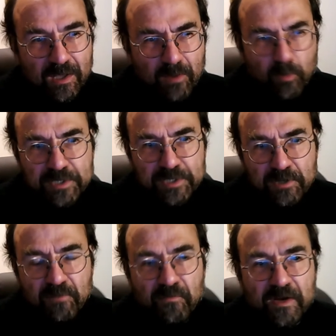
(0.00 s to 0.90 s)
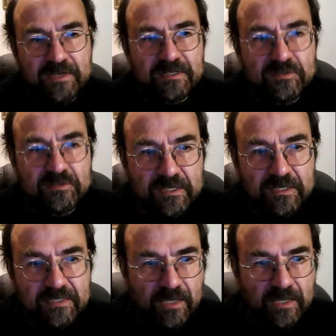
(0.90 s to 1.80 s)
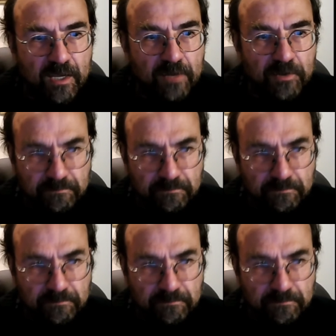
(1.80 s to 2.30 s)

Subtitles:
What do you find attractively other?